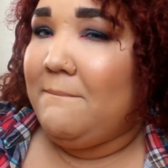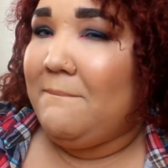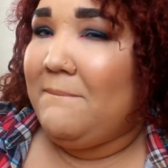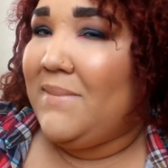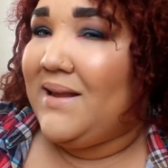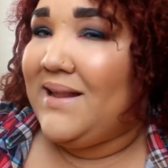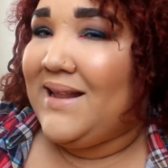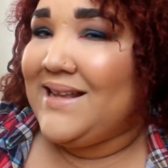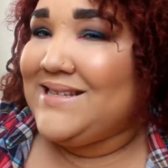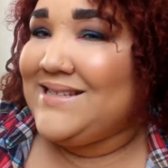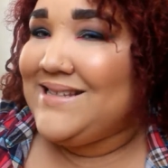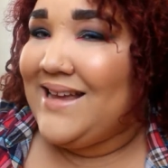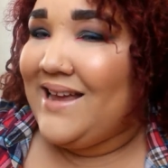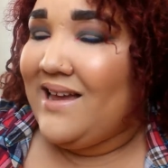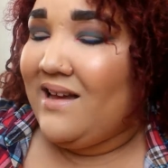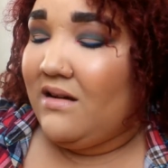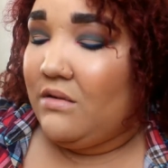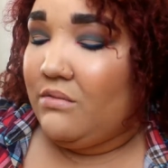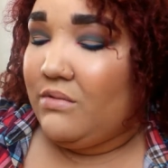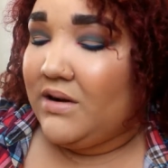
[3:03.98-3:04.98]
But that's not
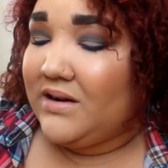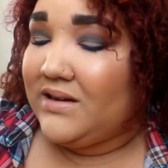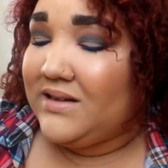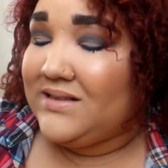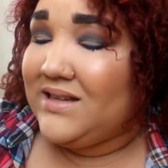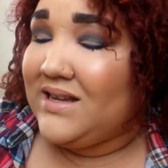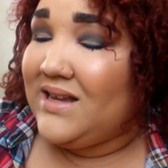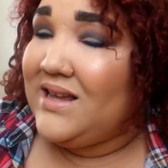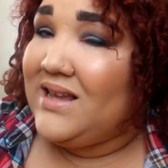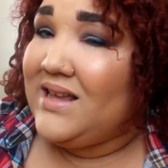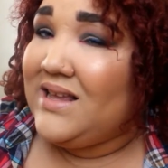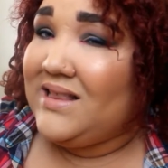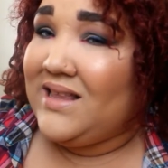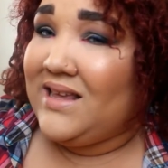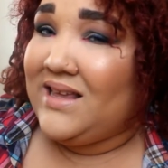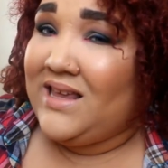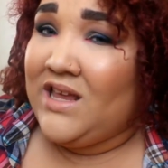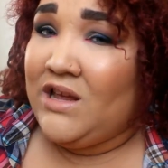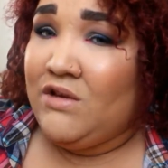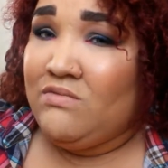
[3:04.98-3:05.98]
how it works.
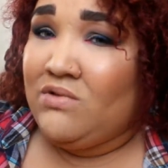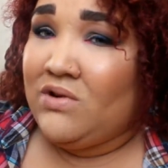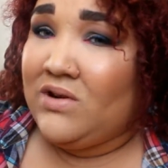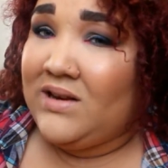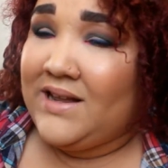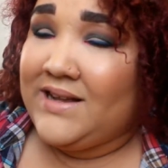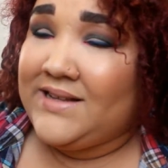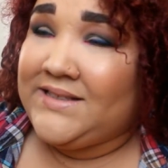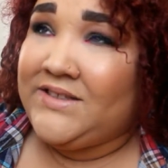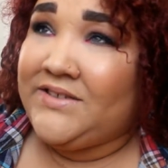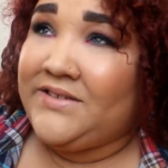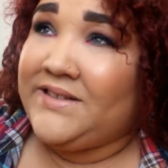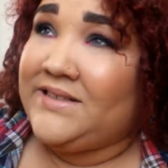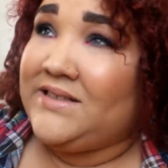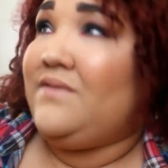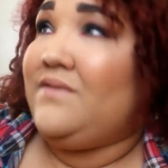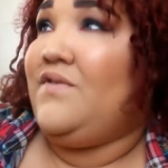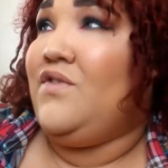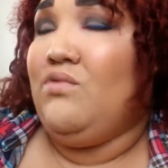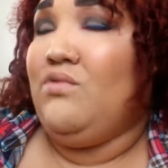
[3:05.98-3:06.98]
The equal or lesser is
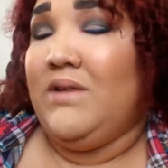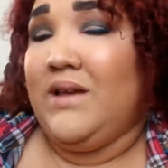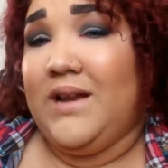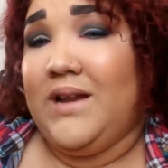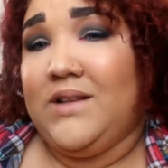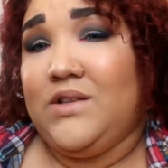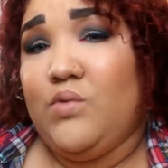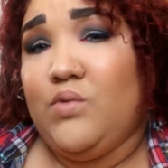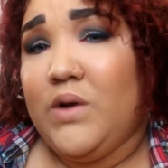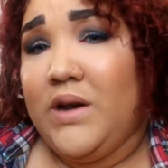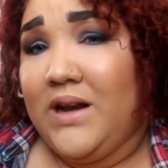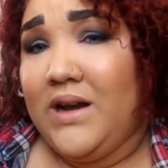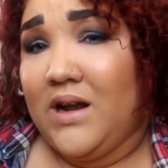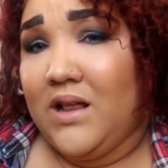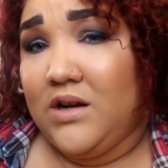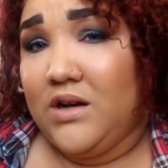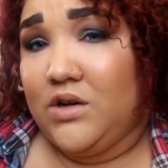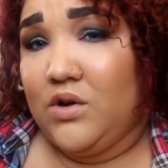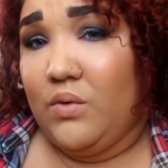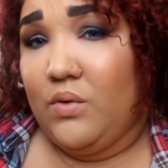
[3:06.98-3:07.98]
if you get a
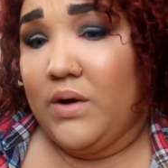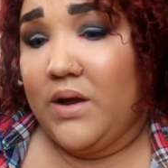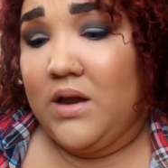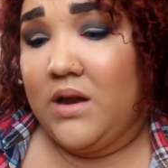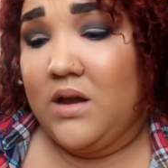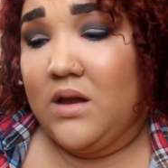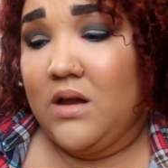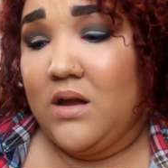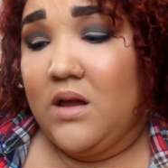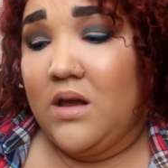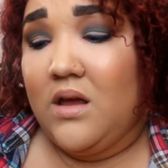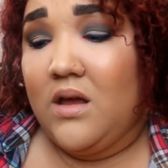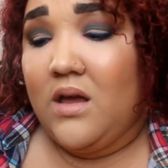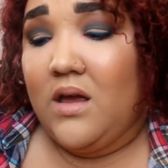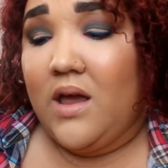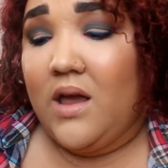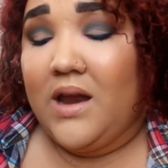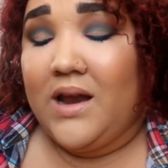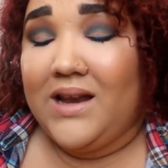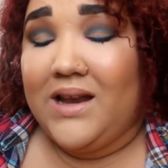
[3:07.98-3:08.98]
$20 toy
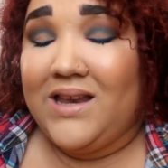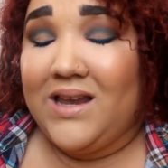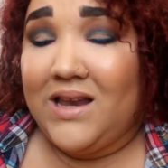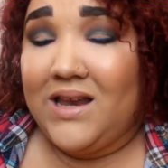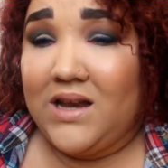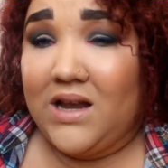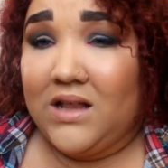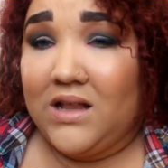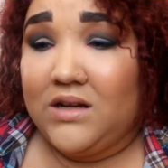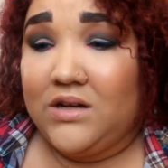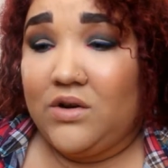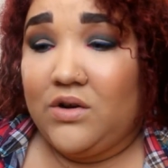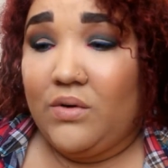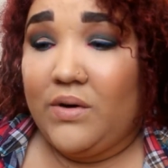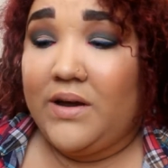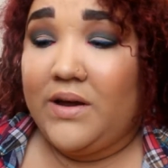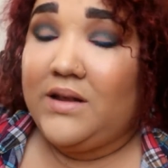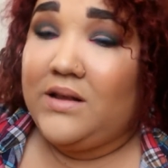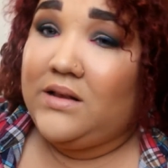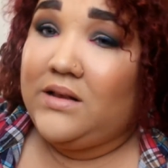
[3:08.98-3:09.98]
and a $10
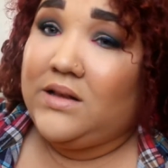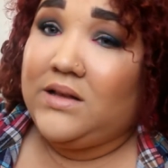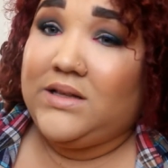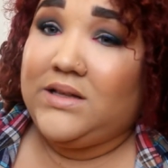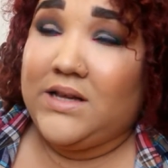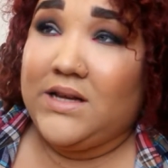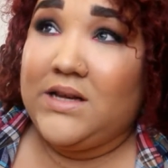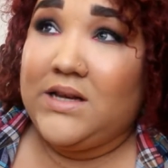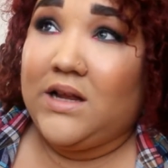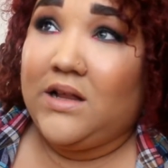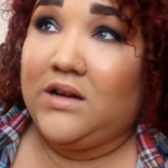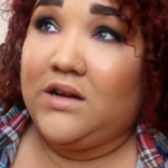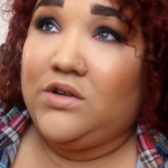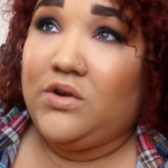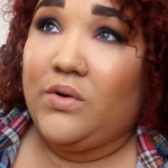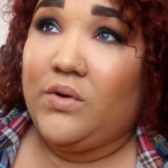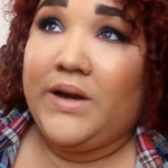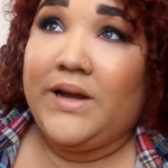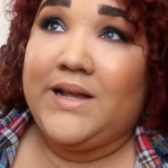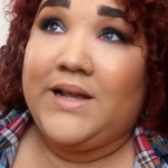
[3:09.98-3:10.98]
toy, the $10
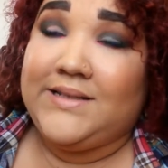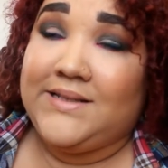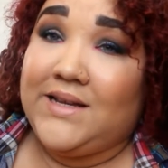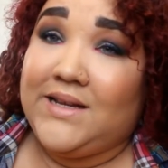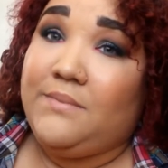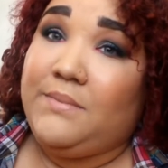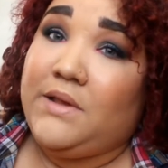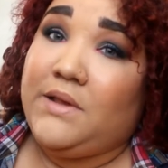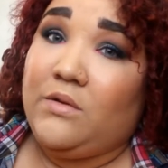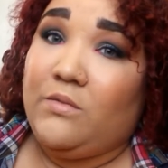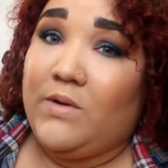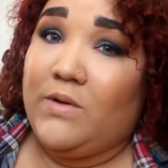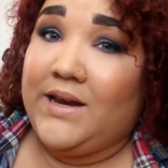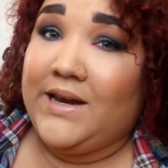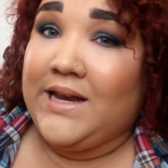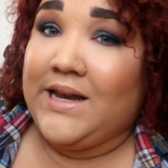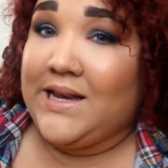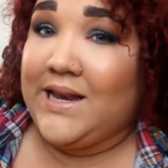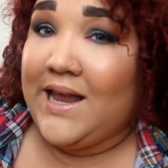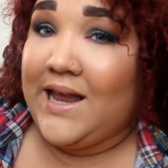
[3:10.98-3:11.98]
toy is going to be the one to
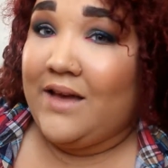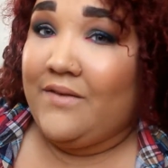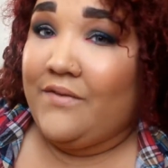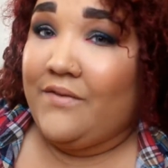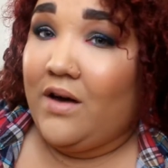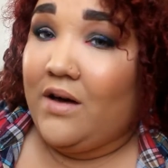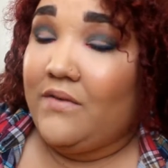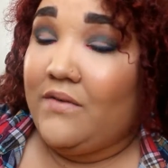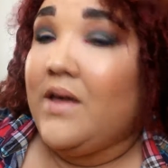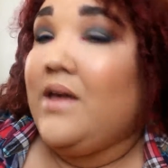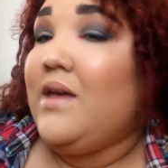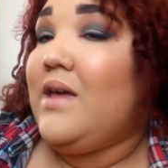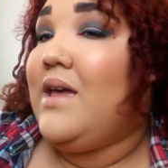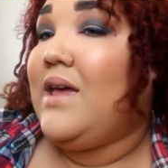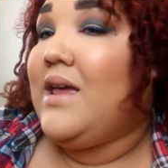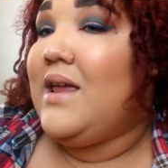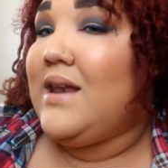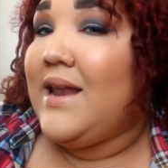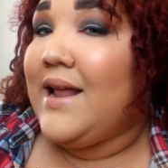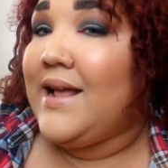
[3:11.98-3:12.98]
get the half off.
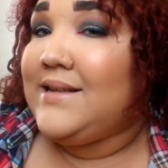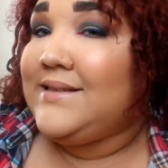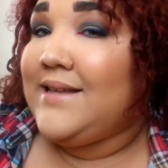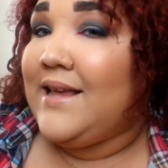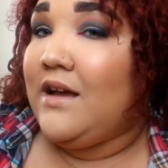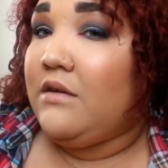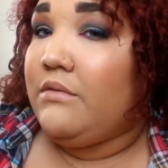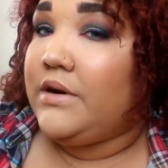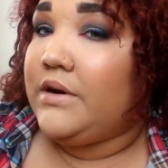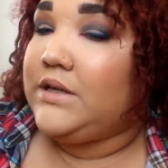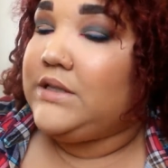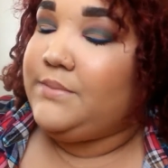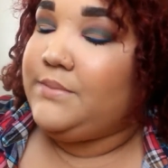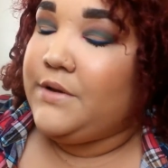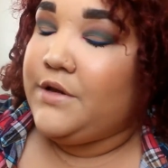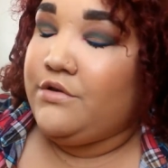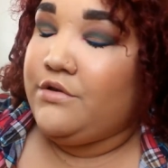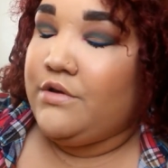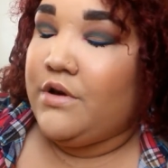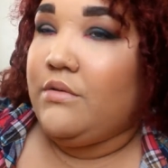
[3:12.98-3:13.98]
That's how it works.
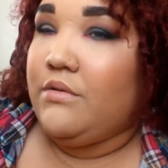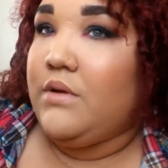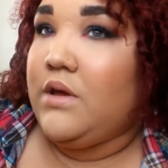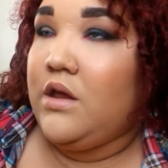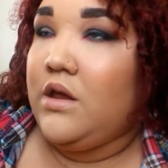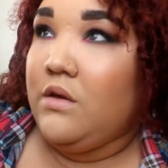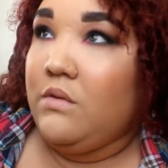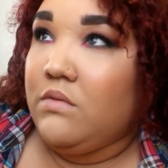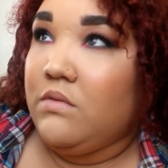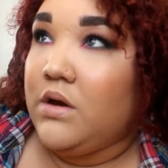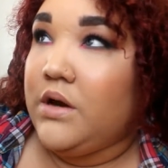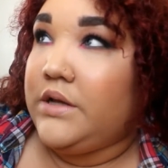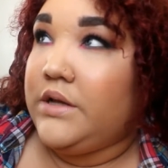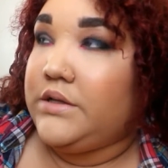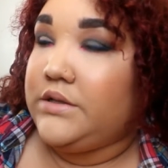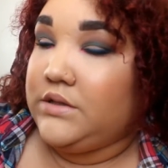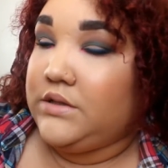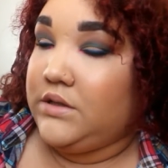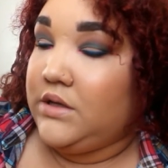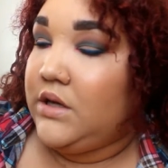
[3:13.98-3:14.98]
But you know, he wanted
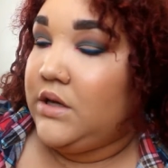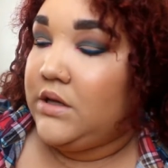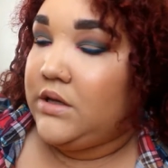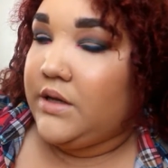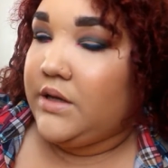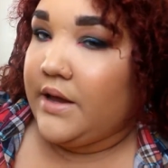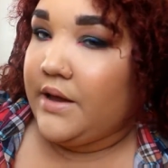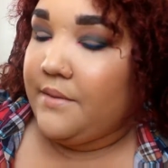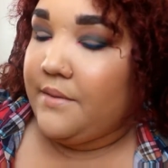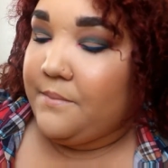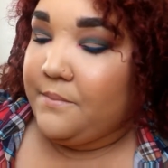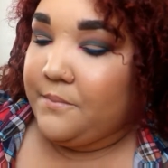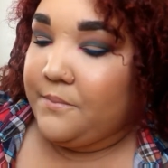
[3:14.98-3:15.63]
to get that